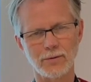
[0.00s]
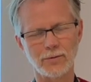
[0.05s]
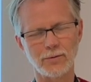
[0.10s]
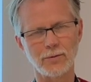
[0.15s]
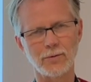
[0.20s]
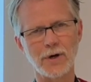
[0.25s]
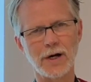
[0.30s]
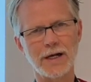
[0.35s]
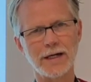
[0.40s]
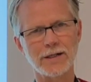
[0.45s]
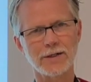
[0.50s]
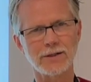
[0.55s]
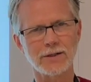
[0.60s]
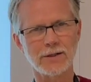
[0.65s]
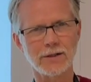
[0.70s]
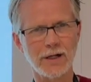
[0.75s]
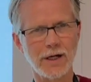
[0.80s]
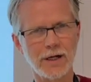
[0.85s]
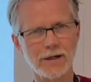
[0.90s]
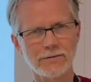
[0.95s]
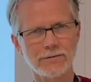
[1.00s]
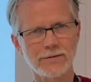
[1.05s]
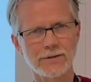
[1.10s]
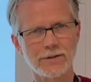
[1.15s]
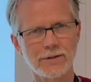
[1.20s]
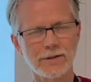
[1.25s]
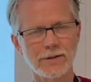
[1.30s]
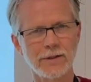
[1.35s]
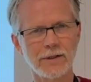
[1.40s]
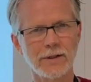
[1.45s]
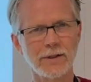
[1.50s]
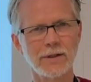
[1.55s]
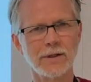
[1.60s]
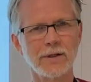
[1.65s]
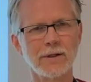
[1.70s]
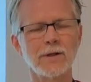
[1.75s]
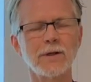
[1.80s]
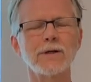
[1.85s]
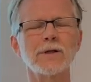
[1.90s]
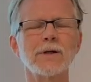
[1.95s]
right to left,
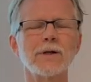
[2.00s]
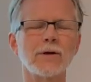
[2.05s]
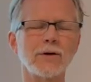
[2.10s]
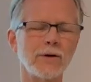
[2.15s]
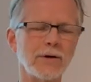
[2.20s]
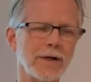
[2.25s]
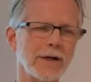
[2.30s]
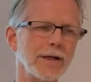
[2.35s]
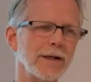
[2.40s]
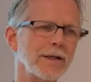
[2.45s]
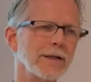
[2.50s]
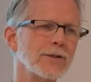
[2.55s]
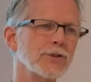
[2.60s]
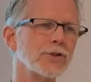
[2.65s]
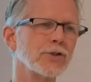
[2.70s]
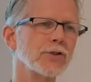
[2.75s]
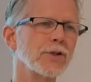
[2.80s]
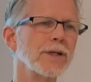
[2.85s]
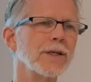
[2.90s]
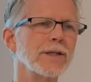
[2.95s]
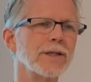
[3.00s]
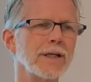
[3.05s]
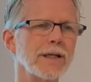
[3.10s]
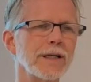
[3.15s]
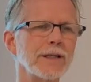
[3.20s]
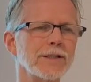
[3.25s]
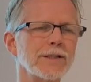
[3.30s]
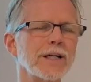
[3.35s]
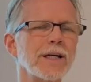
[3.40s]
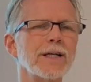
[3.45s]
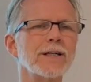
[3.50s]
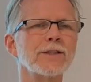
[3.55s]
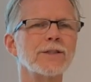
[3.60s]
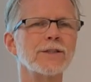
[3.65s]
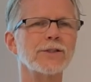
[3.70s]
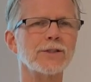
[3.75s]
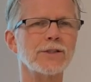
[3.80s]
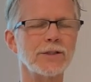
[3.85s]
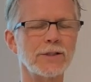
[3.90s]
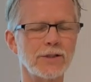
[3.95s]
or a
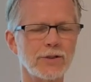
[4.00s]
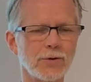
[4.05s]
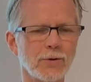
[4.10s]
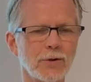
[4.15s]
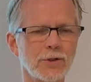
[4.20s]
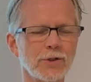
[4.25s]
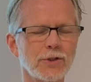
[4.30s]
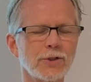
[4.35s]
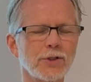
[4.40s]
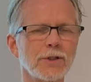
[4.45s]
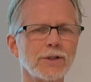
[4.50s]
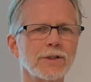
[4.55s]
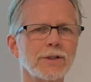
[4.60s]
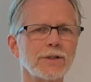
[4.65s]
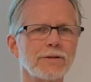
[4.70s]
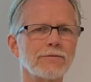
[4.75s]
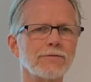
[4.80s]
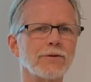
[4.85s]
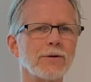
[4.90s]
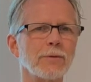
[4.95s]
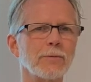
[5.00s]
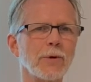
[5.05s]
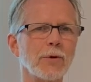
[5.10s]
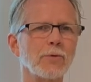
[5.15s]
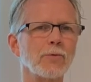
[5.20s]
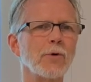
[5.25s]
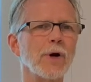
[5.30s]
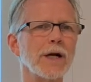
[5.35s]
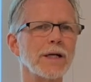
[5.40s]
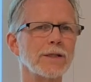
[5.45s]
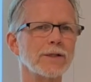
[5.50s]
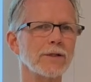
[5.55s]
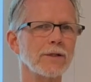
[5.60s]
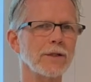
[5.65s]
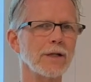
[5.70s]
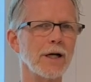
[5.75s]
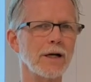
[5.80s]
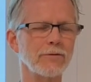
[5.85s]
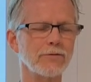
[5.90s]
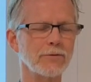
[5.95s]
tendency towards shunting from right to
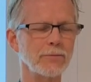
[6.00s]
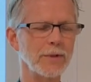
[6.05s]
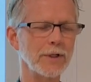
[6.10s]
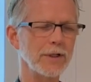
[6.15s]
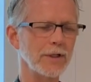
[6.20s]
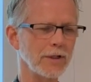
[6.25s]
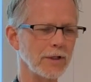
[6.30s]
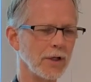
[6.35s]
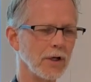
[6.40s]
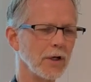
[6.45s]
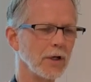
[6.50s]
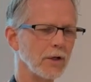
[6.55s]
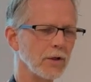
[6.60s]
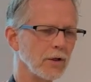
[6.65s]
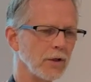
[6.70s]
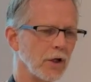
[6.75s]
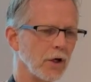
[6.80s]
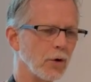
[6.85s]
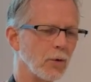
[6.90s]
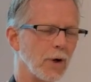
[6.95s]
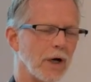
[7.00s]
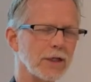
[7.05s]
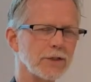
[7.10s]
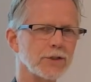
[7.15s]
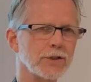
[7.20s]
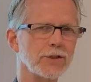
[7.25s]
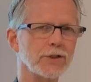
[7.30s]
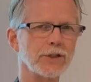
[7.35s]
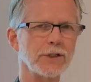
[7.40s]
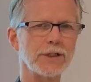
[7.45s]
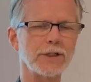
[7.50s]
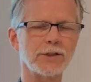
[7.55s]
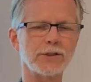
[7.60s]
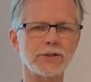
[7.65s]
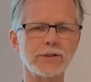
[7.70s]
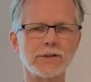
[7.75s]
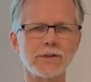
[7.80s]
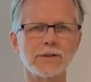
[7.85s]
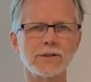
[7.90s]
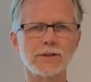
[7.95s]
left, meaning low
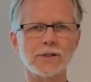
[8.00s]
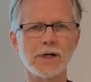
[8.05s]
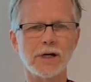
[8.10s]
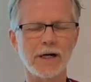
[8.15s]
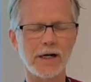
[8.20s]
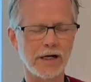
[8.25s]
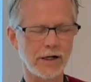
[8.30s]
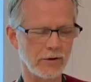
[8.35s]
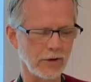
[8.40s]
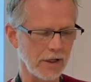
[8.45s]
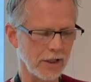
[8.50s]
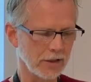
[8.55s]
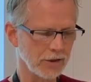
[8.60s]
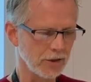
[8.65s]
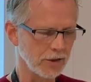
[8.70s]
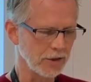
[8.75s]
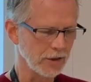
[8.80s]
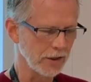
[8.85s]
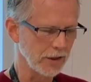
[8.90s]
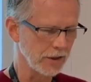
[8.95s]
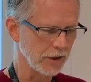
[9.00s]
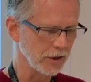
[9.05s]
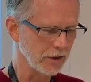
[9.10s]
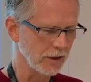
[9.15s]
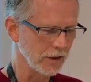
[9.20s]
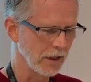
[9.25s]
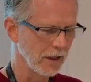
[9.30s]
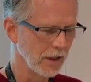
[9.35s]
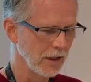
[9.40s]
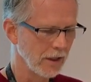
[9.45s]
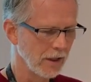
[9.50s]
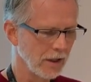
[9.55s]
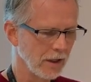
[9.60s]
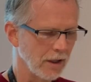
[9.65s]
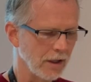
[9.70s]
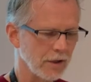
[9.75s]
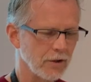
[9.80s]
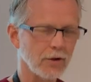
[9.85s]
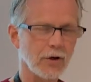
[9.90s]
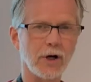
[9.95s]
oxygenation to higher oxygenation
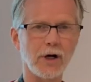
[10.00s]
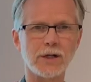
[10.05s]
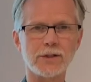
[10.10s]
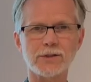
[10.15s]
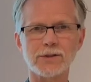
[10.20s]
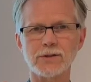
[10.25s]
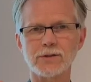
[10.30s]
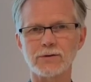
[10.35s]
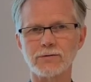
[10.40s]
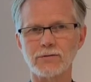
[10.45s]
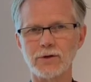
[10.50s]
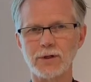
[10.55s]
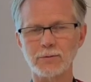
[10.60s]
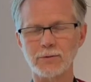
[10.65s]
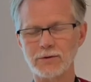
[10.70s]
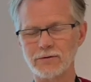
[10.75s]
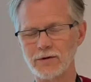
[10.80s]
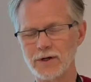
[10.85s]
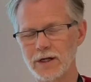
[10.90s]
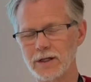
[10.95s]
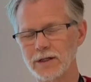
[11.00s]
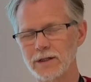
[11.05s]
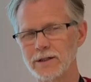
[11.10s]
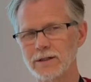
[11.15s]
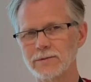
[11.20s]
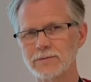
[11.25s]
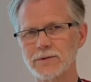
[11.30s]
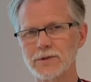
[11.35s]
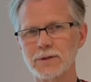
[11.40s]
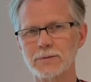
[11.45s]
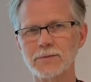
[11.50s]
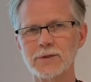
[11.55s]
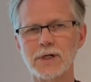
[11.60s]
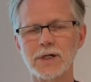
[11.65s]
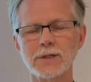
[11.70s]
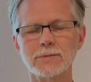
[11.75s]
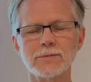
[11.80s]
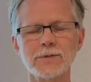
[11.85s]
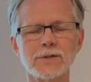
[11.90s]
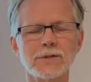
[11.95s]
across the femoral valley
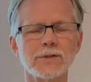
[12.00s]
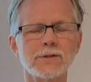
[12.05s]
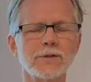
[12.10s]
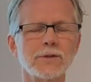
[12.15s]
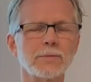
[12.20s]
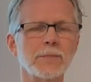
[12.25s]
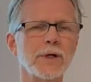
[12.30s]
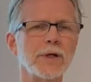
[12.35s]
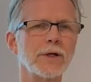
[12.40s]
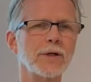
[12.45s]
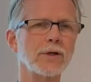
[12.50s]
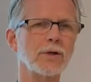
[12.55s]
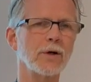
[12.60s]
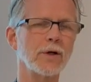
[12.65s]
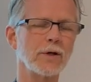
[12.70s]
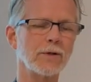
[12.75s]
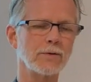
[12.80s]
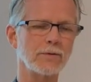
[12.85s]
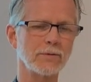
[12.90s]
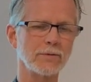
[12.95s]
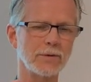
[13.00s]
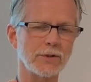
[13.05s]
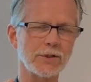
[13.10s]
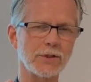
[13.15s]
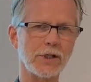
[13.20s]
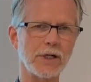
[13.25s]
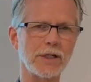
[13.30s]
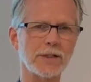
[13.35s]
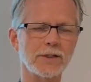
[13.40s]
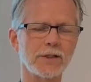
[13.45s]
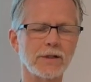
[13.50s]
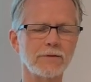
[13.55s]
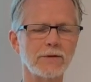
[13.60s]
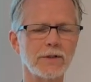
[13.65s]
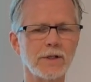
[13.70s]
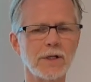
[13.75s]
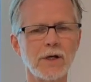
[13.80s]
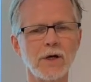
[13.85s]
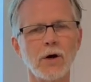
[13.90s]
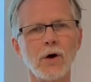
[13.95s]
sometimes, depending on the size of it,